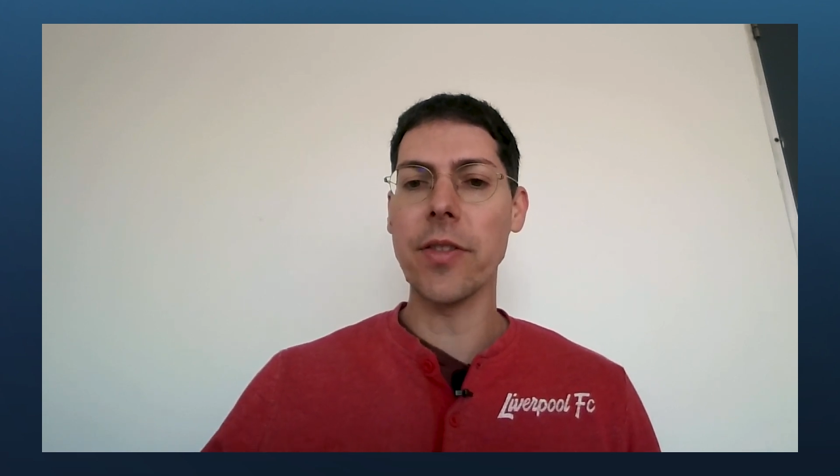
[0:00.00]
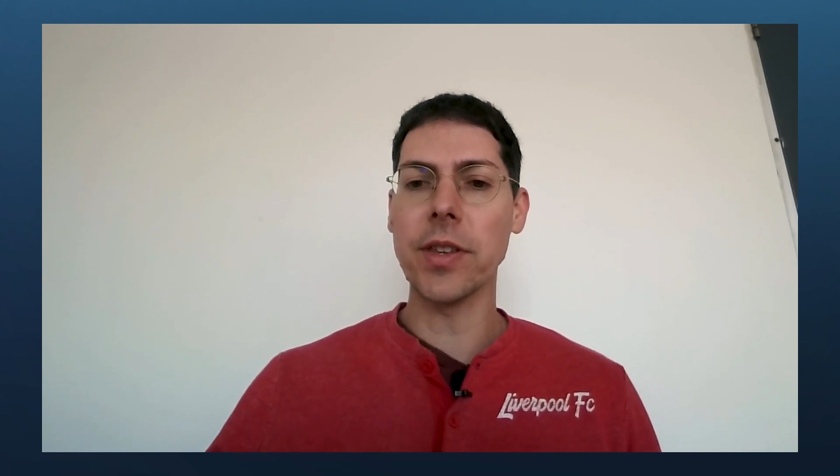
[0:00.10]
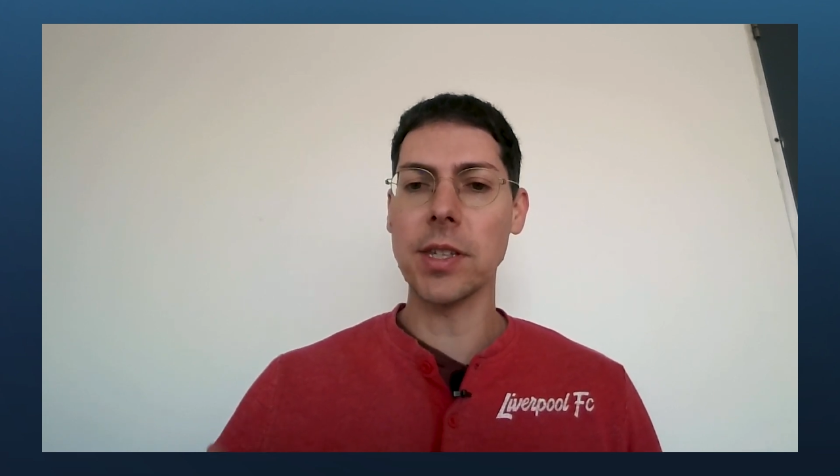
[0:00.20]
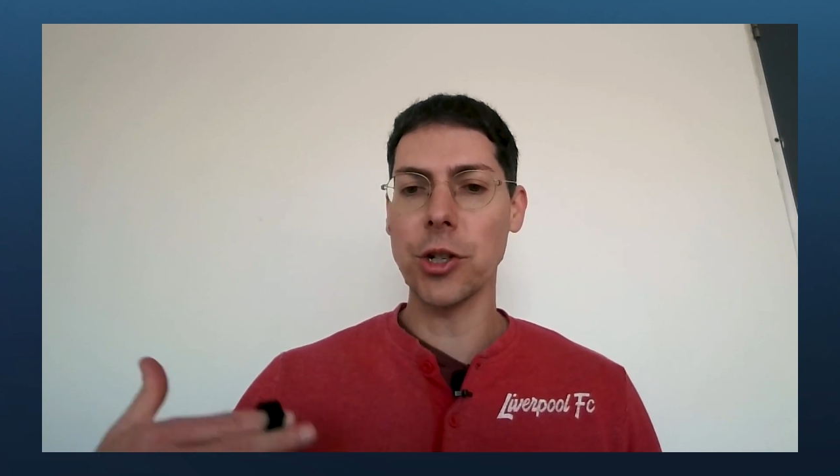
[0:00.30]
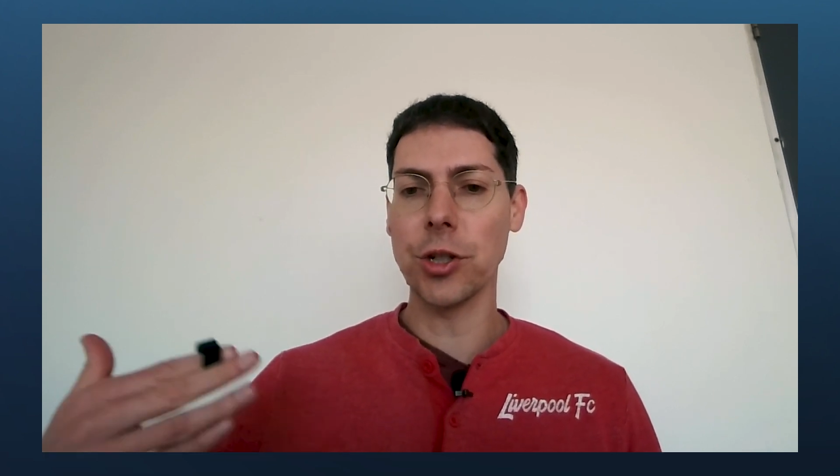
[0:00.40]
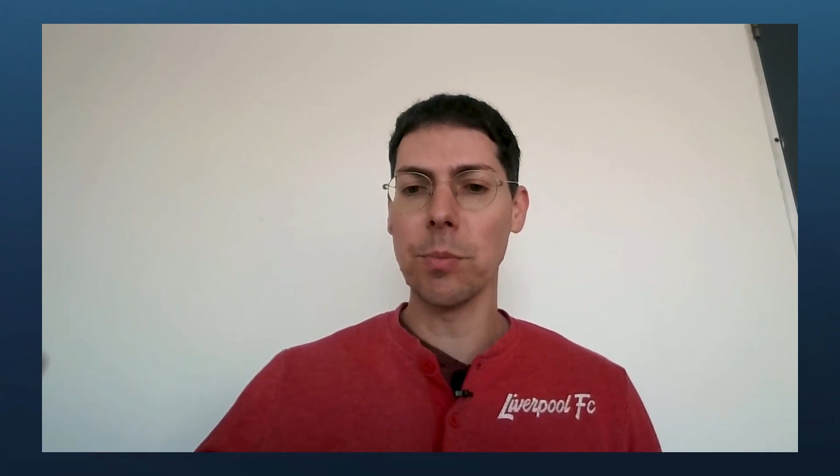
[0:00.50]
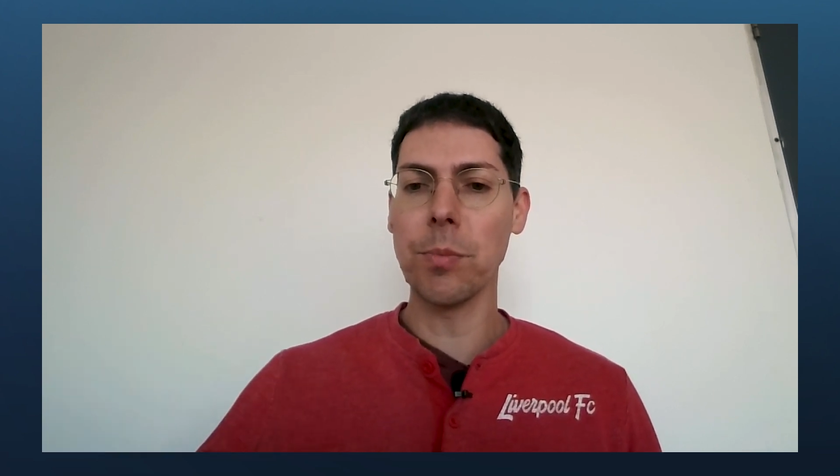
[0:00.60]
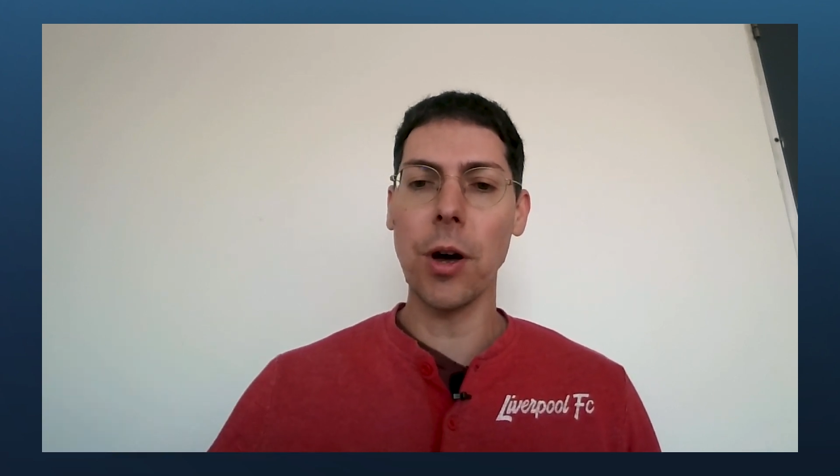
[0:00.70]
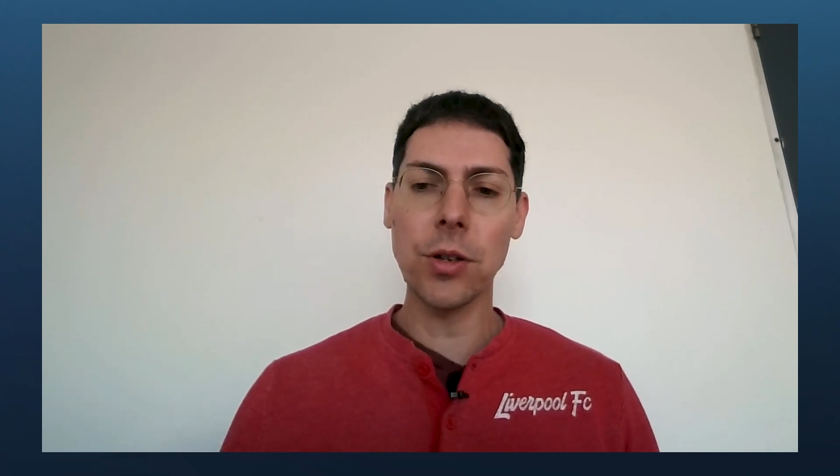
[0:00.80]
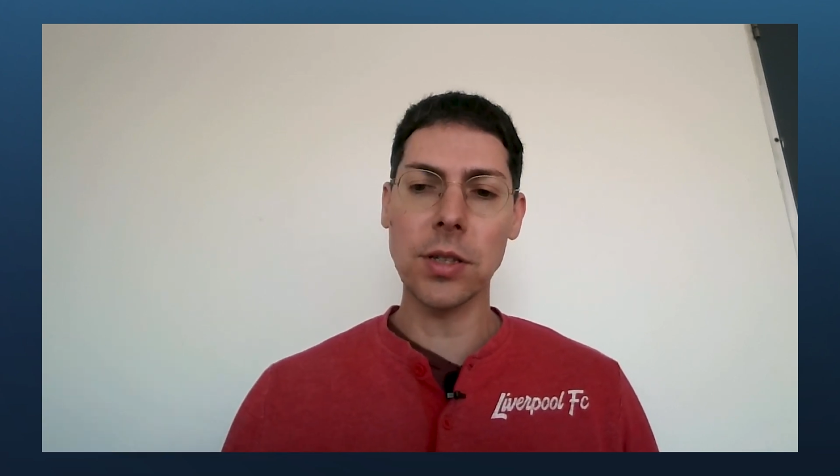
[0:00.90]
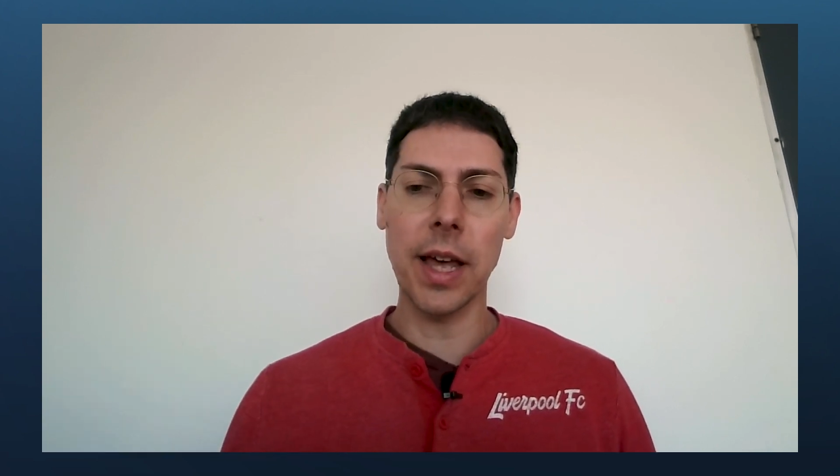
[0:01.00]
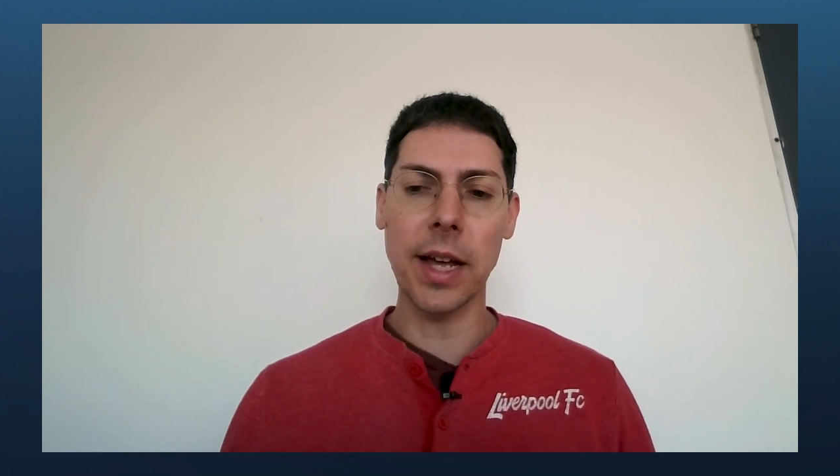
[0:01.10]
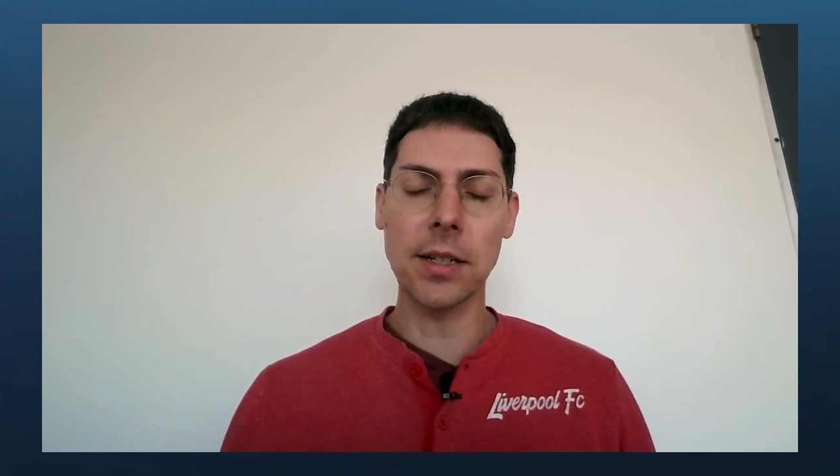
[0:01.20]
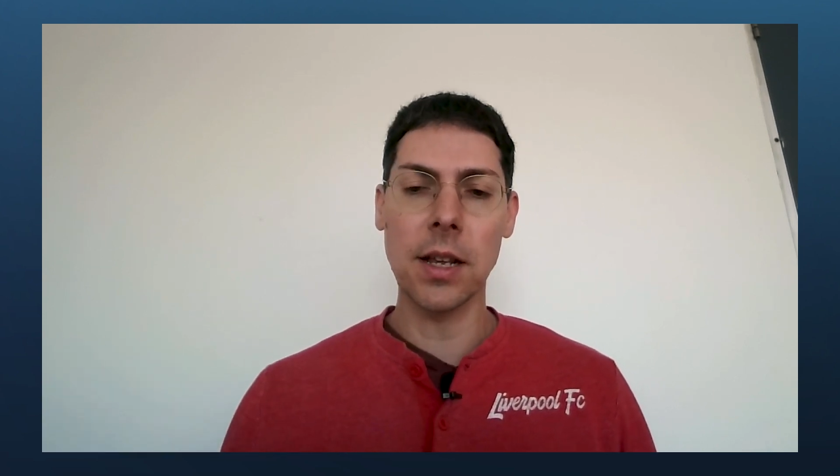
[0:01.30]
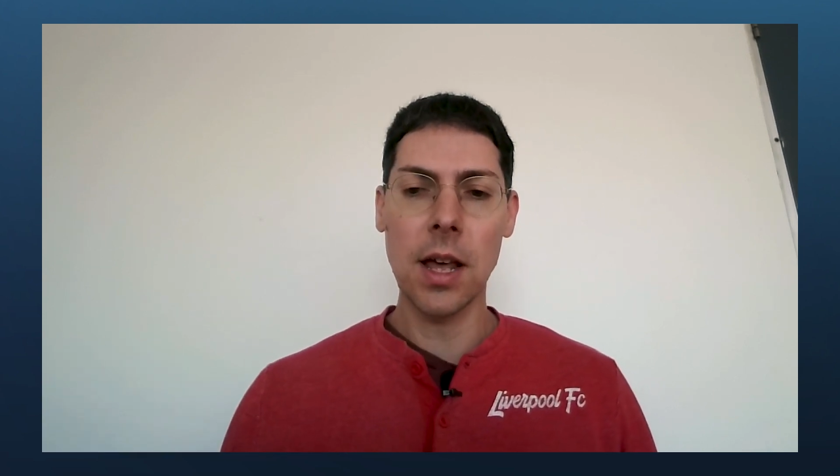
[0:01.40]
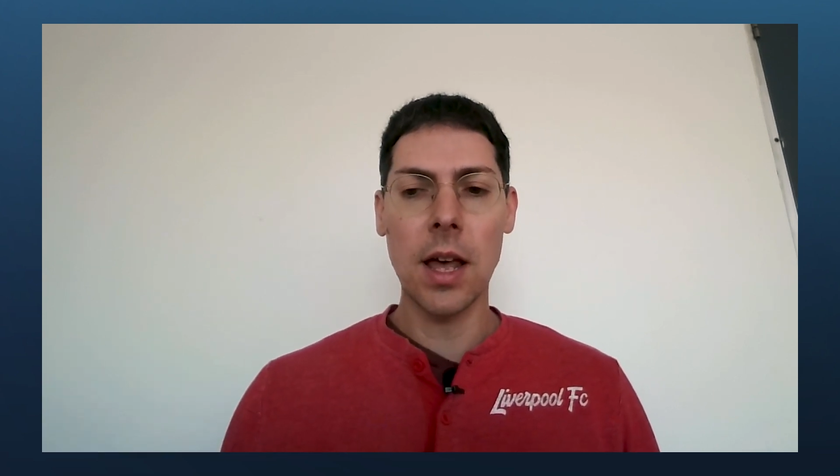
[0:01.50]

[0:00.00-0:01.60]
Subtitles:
other session post that